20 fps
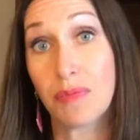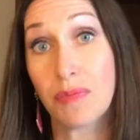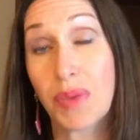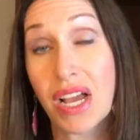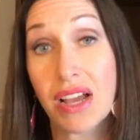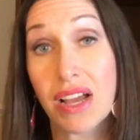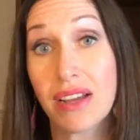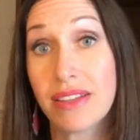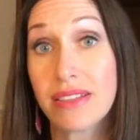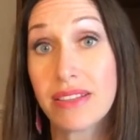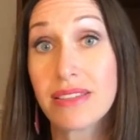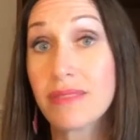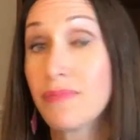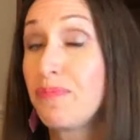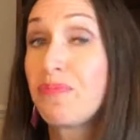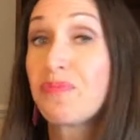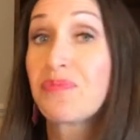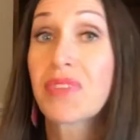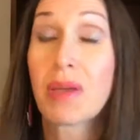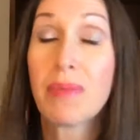Because
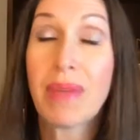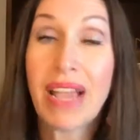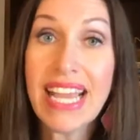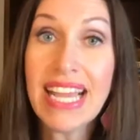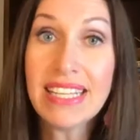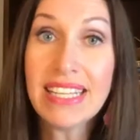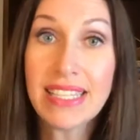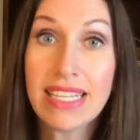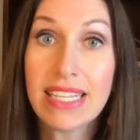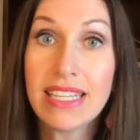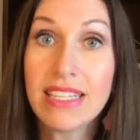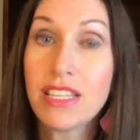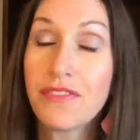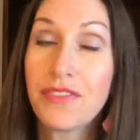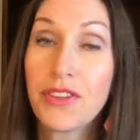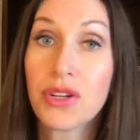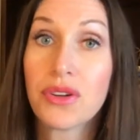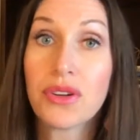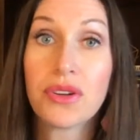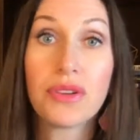my guess is, if
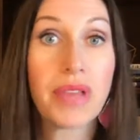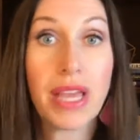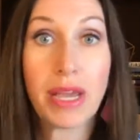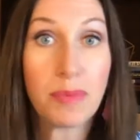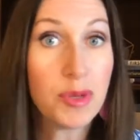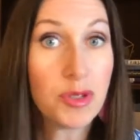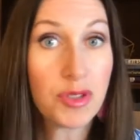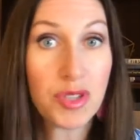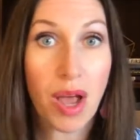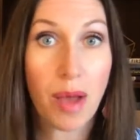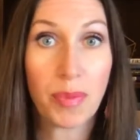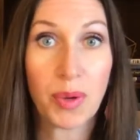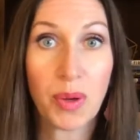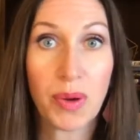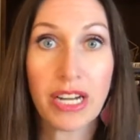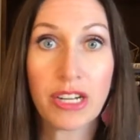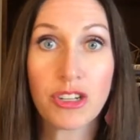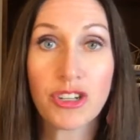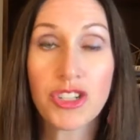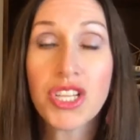you're like most
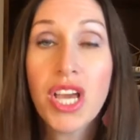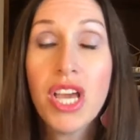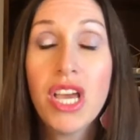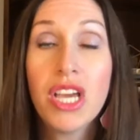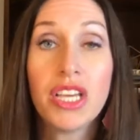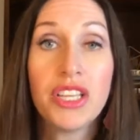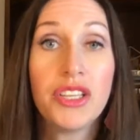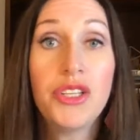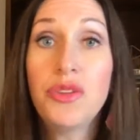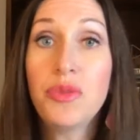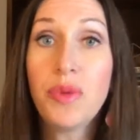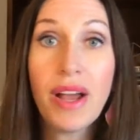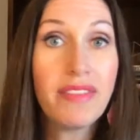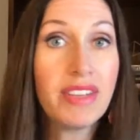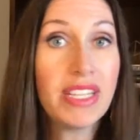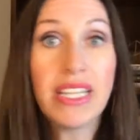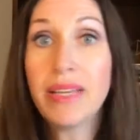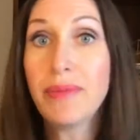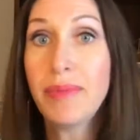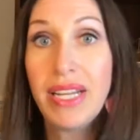copywriters, you have
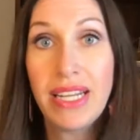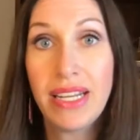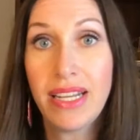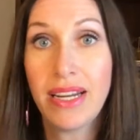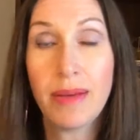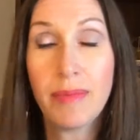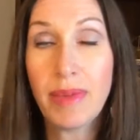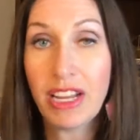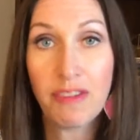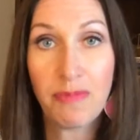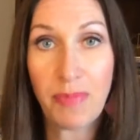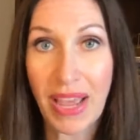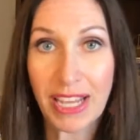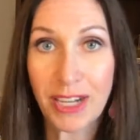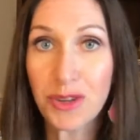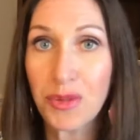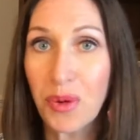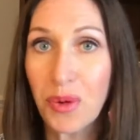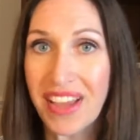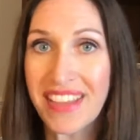a limited amount of
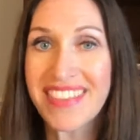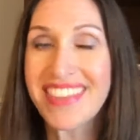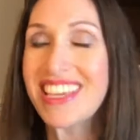bandwidth.